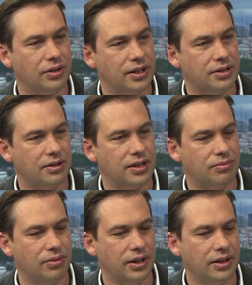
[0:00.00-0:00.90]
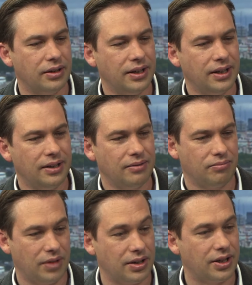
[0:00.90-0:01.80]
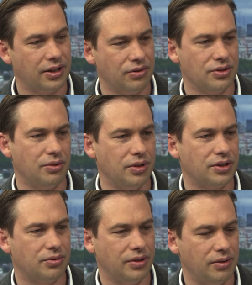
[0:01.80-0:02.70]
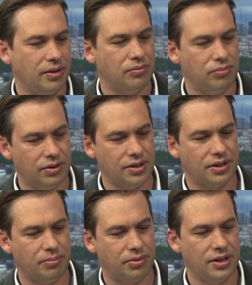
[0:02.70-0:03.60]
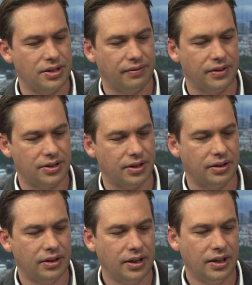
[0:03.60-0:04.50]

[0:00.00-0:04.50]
That's where our technology works really well. What is the price of this thing?